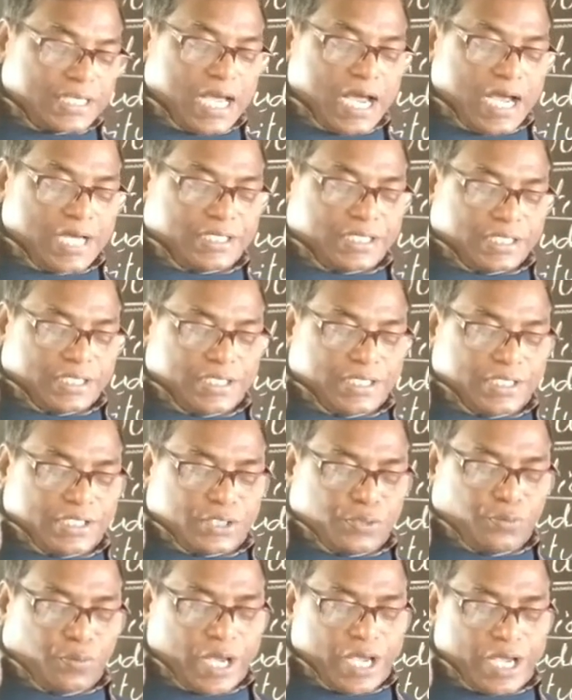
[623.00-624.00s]

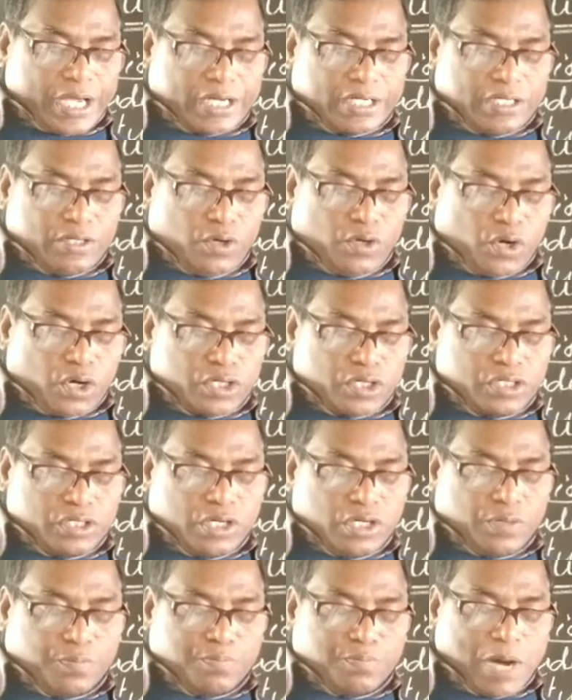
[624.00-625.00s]
icons were
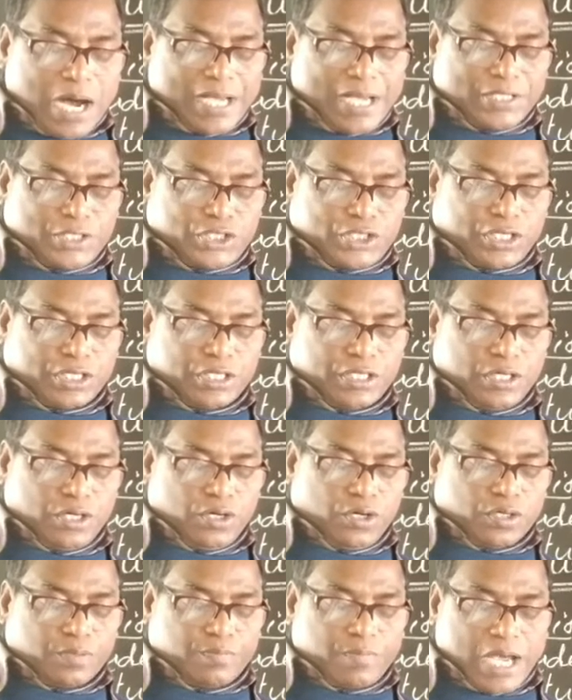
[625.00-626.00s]
on march
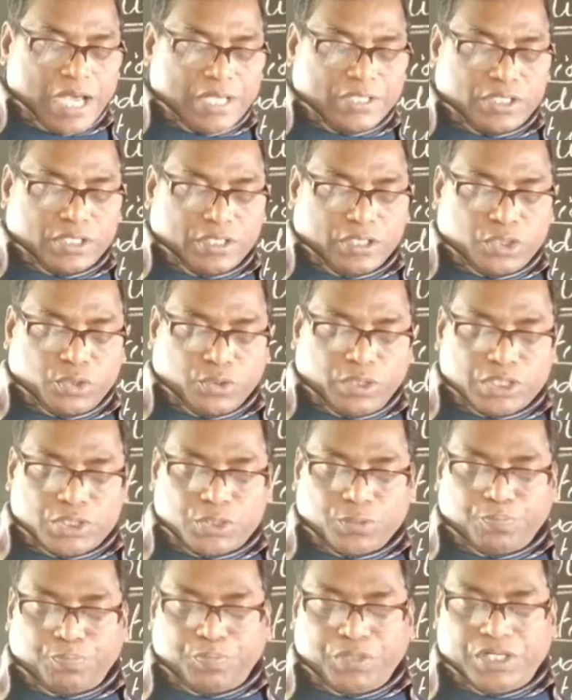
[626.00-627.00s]
to the
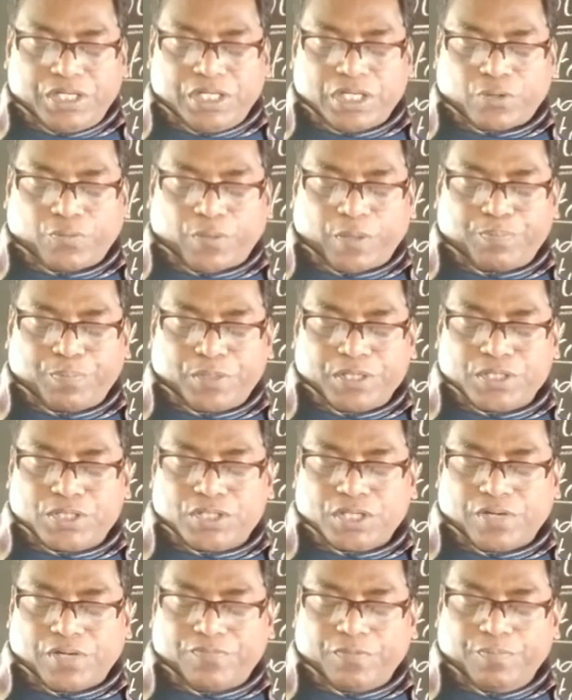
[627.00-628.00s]
superior
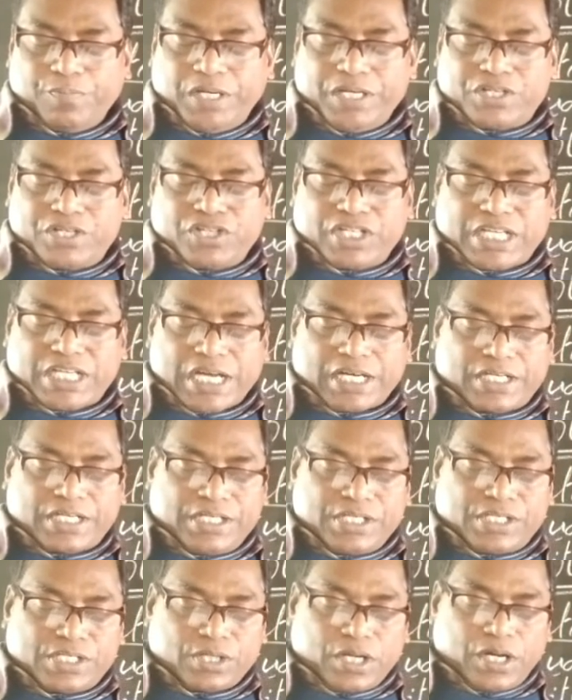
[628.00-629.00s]
weapons of military
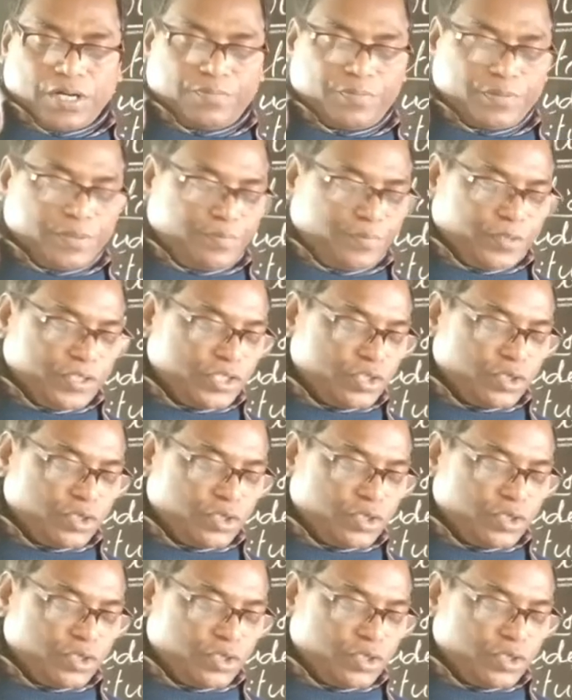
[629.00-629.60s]
tactics of